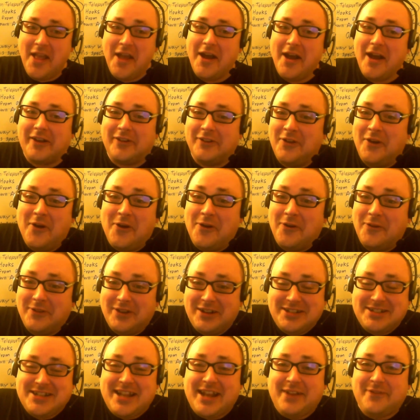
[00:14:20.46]
I don't know. What
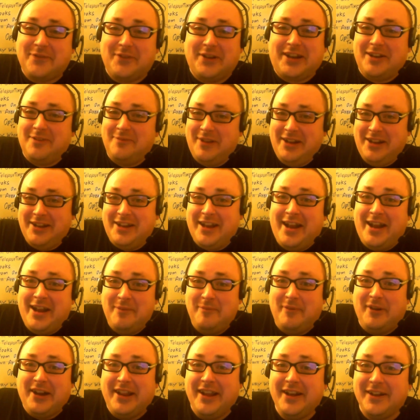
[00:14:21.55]
does that fucking mean to
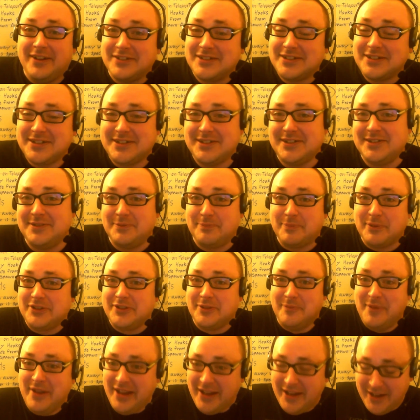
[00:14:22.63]
anybody else? But
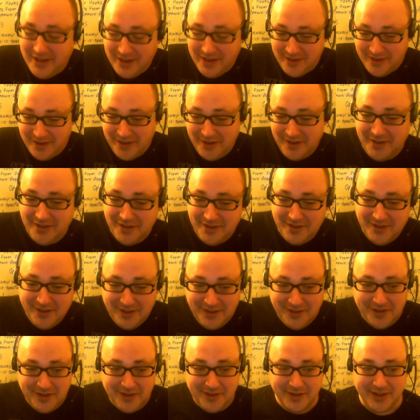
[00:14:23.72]
to me,
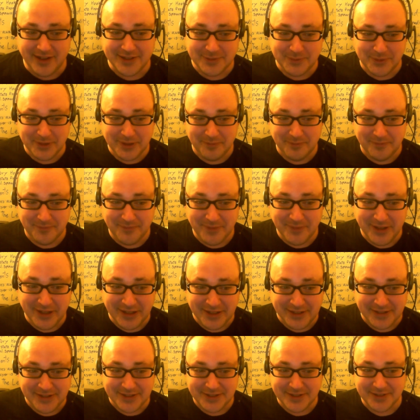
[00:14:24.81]
that's what it
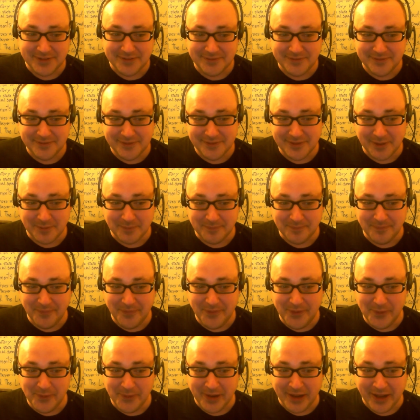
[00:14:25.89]
means. I'm
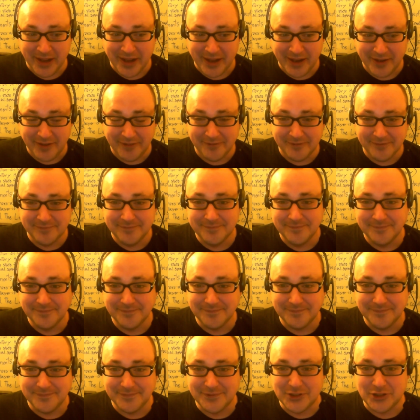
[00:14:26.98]
doing it.
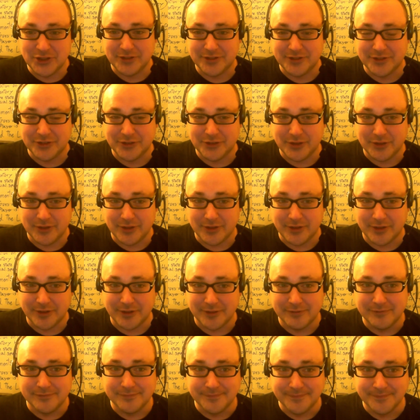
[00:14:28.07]

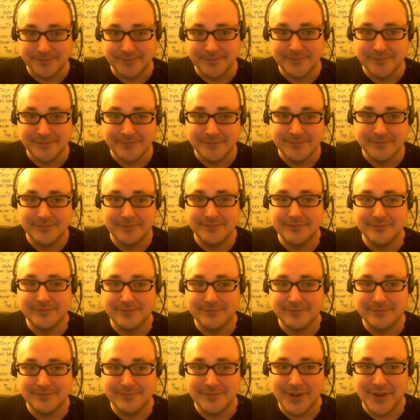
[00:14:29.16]
So
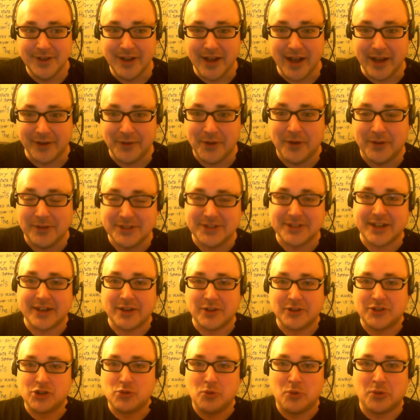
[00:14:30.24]
I don't know. It's like
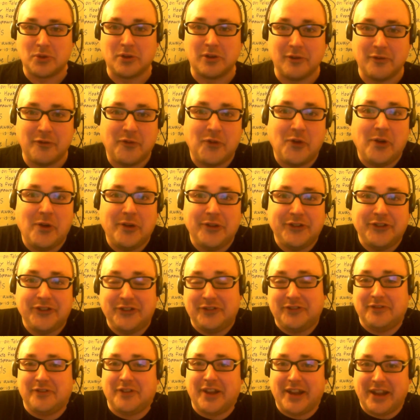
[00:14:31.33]
a true or a
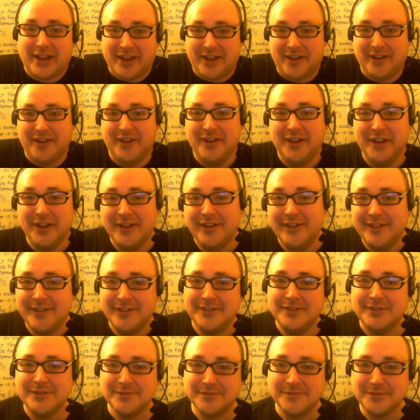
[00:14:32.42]
false. Like,
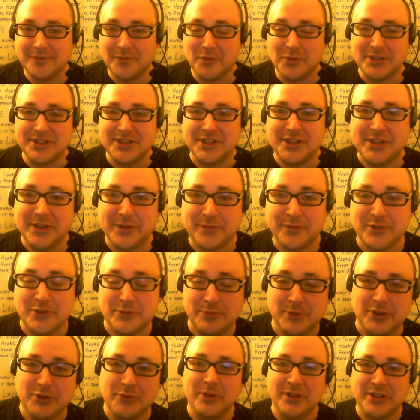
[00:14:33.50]
what's the difference
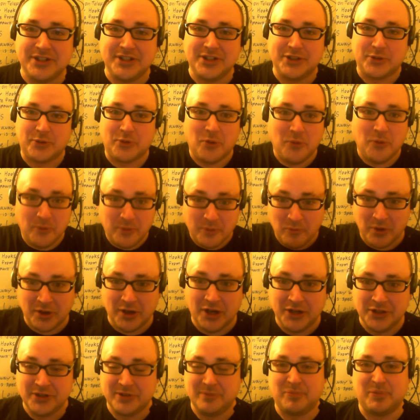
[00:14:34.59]
between 0 and
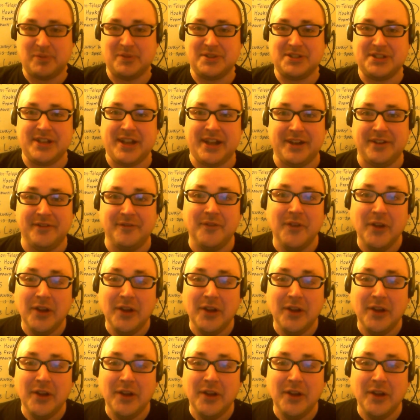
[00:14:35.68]
100%?